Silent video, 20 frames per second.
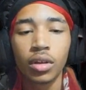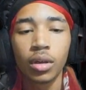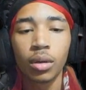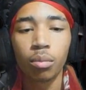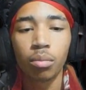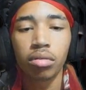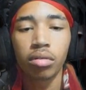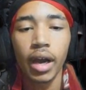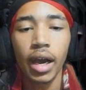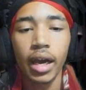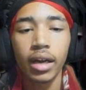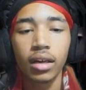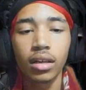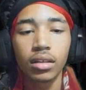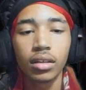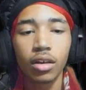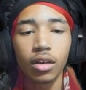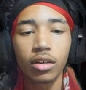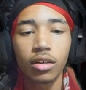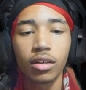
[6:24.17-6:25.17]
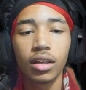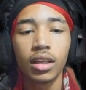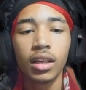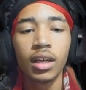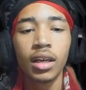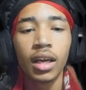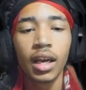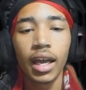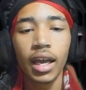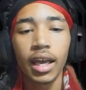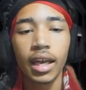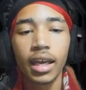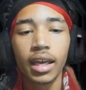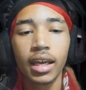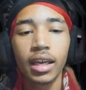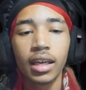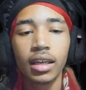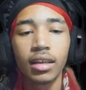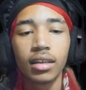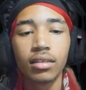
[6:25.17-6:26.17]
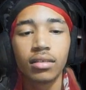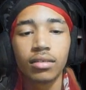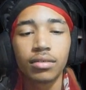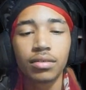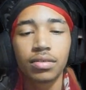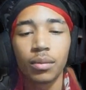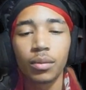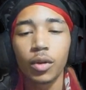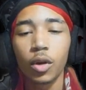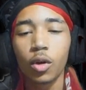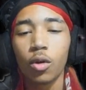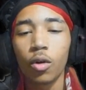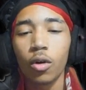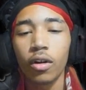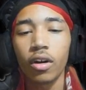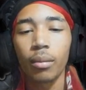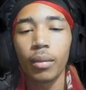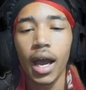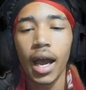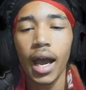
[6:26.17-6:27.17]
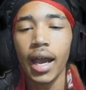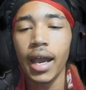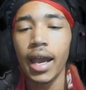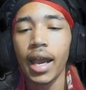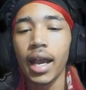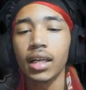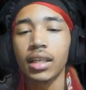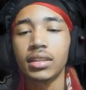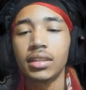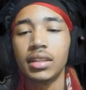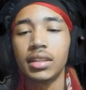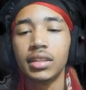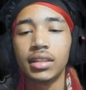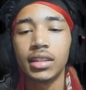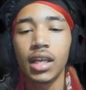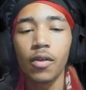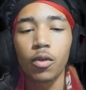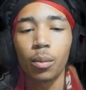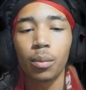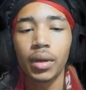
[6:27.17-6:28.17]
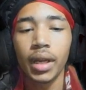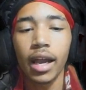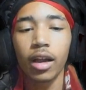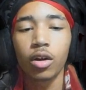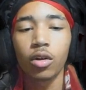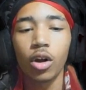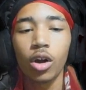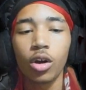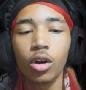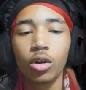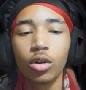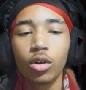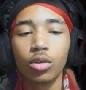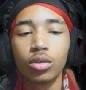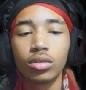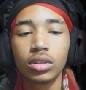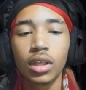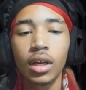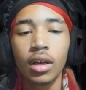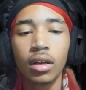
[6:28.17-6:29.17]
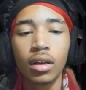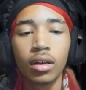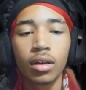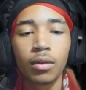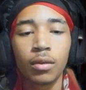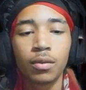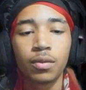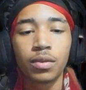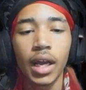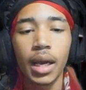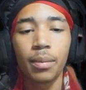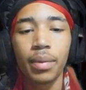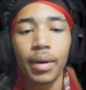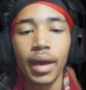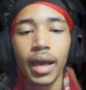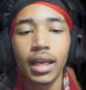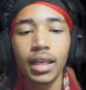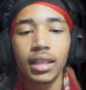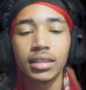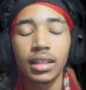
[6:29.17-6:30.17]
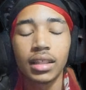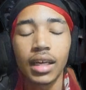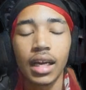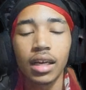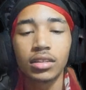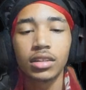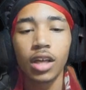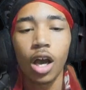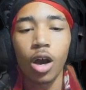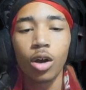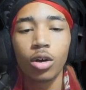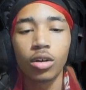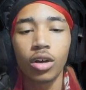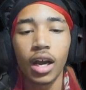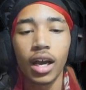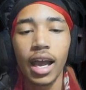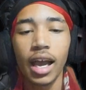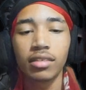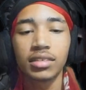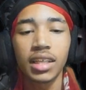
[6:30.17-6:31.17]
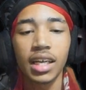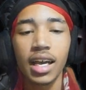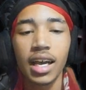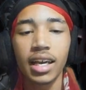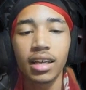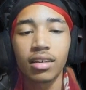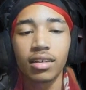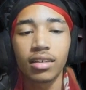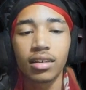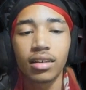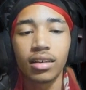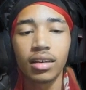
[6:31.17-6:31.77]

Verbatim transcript: Rattle and hold on. And from the corner of my eye, I could see several black crows fly past it outside. Outside, hold on.